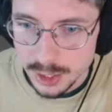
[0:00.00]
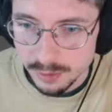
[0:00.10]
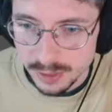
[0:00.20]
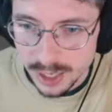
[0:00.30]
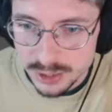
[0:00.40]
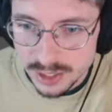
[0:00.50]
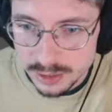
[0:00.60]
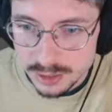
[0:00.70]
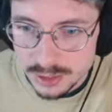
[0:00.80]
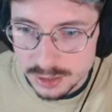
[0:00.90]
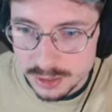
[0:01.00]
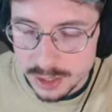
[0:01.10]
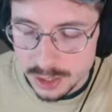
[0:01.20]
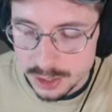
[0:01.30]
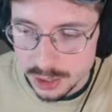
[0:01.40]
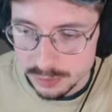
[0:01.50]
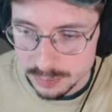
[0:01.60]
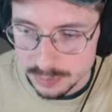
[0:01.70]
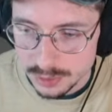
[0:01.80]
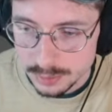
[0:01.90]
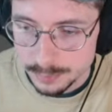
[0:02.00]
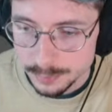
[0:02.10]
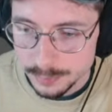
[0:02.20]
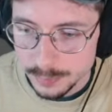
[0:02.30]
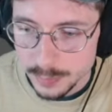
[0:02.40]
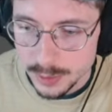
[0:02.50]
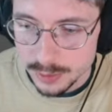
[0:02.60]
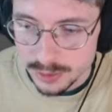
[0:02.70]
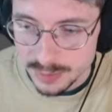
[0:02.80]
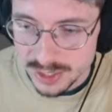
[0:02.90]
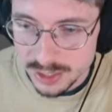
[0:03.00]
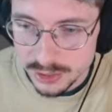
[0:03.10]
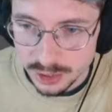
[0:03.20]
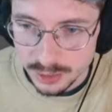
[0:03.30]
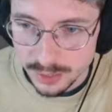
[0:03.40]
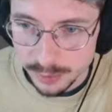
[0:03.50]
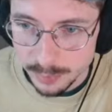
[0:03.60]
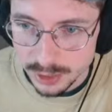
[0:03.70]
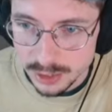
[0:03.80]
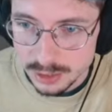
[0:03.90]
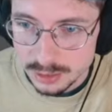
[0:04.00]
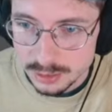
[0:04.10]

are now deals. There are some deals on, everybody.